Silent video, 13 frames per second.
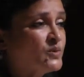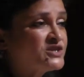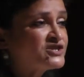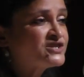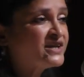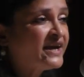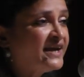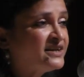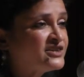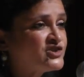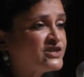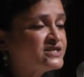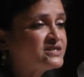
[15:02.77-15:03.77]
which is the aid
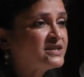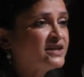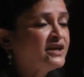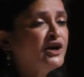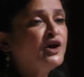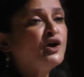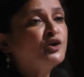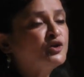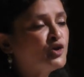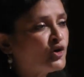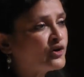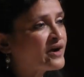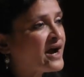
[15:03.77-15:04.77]
agency,
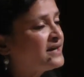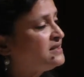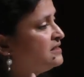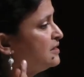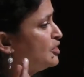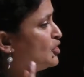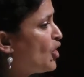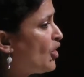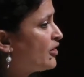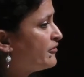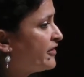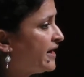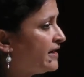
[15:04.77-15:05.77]
NORAD,
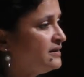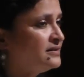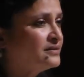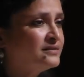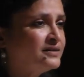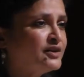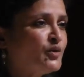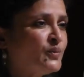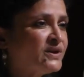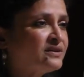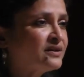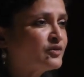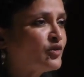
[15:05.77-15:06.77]
Norway, you know, we
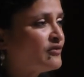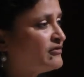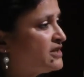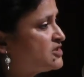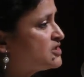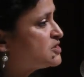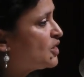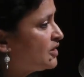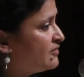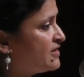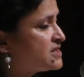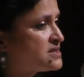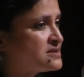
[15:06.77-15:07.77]
think Norwegians are
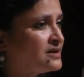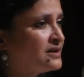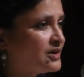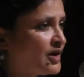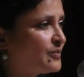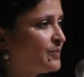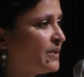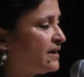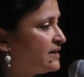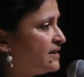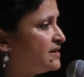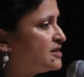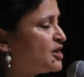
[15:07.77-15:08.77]
always a lot better
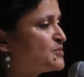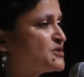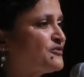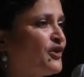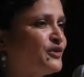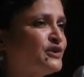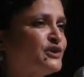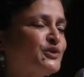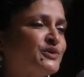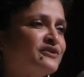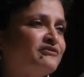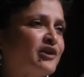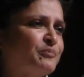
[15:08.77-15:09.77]
in terms of how they do
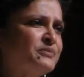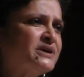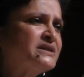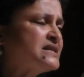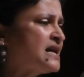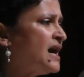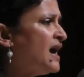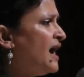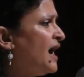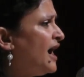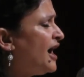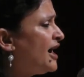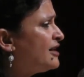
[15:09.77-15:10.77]
development.
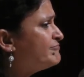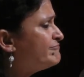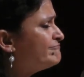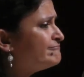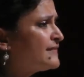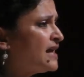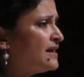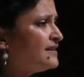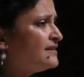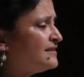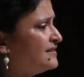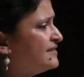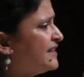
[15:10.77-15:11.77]

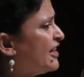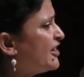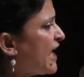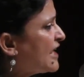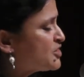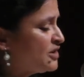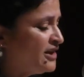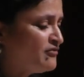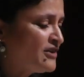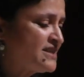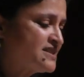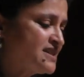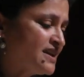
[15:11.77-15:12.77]
They are actually
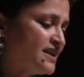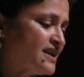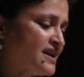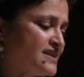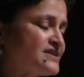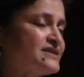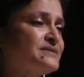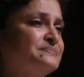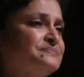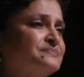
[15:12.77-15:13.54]
investing in us.